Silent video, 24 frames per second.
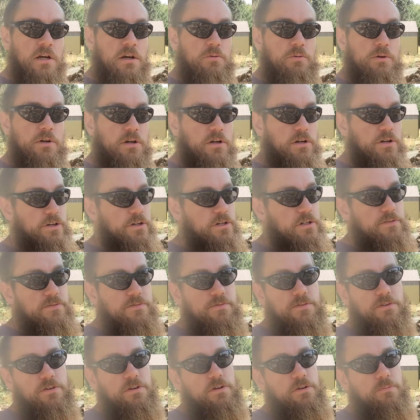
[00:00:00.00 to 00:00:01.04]
We are good
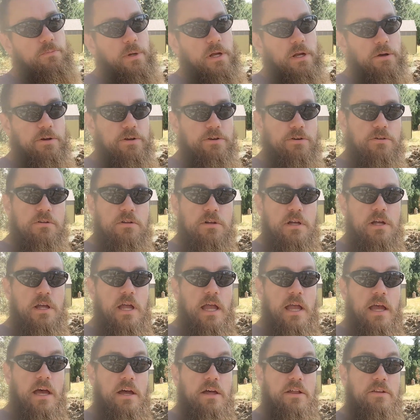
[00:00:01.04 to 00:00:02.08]
for burial,
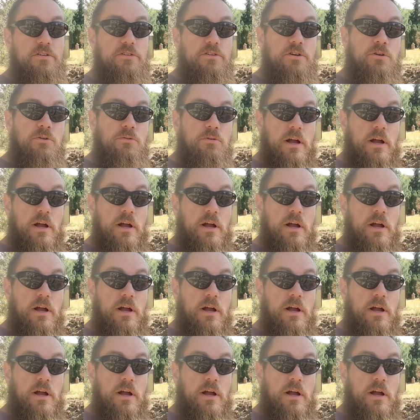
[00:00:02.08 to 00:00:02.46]
and